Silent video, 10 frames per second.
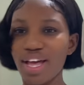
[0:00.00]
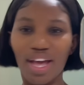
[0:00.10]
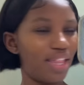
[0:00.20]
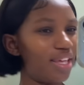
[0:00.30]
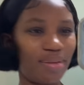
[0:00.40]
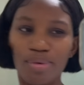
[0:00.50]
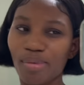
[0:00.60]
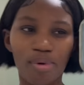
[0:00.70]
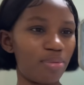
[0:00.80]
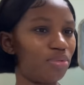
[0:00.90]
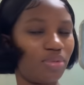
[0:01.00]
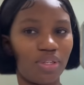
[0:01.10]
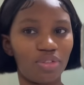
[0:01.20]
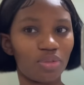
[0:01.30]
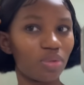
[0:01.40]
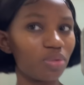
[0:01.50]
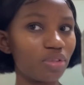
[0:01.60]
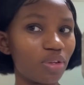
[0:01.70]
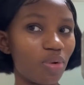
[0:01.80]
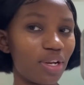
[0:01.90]
I like my bob really short. Also
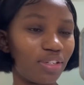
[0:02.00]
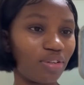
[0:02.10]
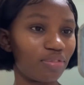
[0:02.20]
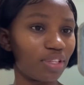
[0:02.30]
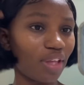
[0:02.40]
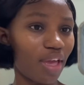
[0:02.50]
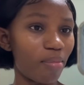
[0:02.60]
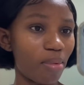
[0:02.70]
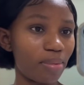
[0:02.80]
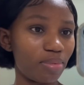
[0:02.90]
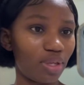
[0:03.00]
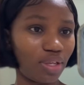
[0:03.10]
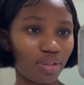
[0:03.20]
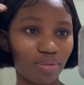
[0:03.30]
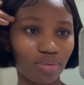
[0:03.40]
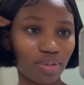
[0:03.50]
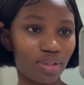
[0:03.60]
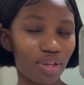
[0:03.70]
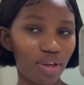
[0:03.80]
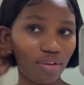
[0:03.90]
the quality of this hair mummy,
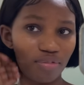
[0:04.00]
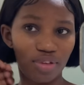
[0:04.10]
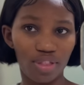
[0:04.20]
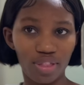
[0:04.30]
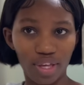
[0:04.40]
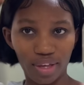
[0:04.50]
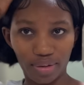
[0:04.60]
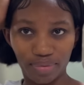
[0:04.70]
everything